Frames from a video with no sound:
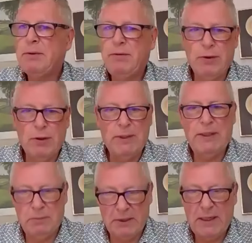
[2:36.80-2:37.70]
before we
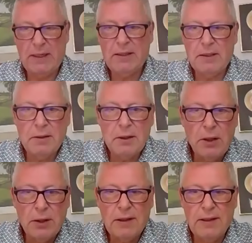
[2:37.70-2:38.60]
started to
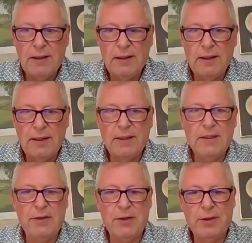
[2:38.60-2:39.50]
record the, the
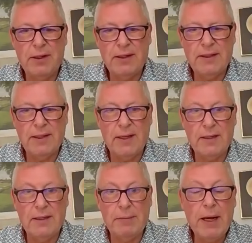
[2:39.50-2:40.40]
interview that this is
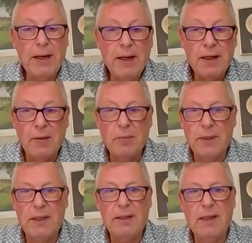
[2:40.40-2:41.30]
a, an American
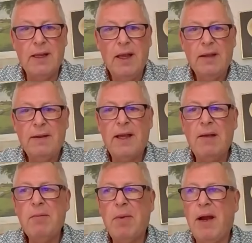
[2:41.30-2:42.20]
company and they, they
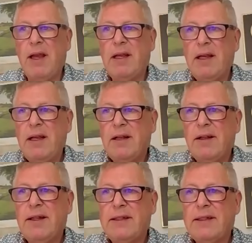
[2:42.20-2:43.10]
came by
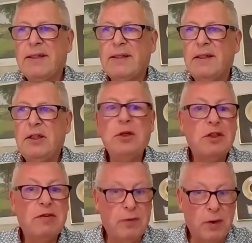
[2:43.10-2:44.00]
this
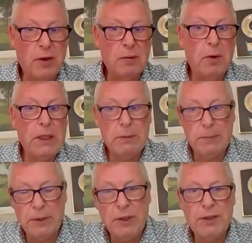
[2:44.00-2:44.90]
use for what they were
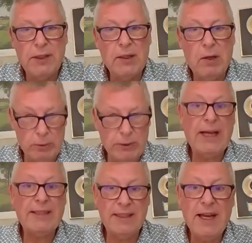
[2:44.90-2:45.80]
producing almost
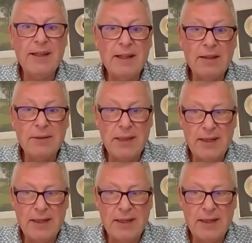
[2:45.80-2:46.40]
accidentally. Was that